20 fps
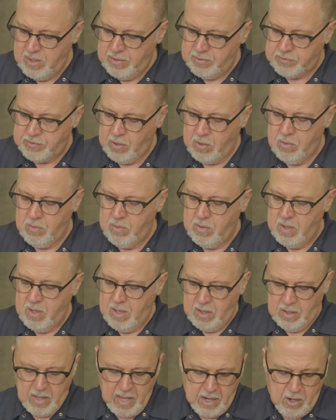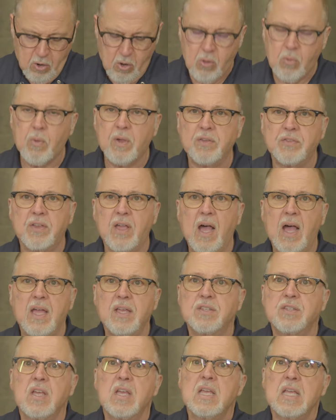So like always,
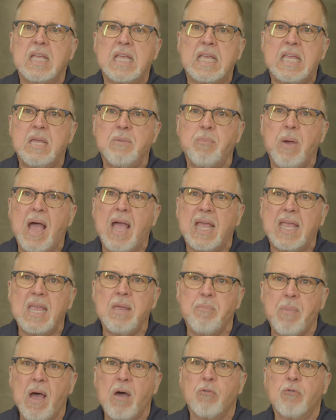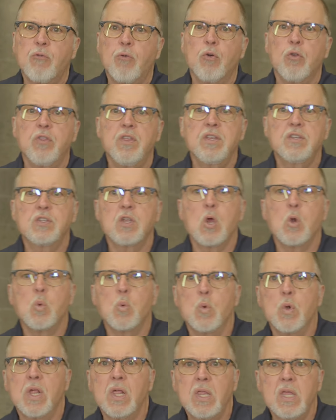guys, keep, uh, keep out for these
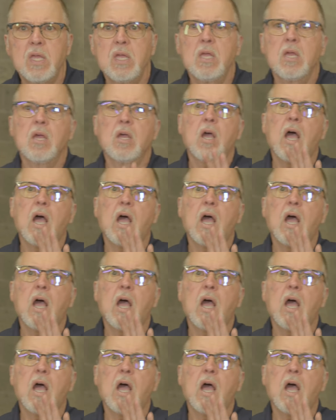really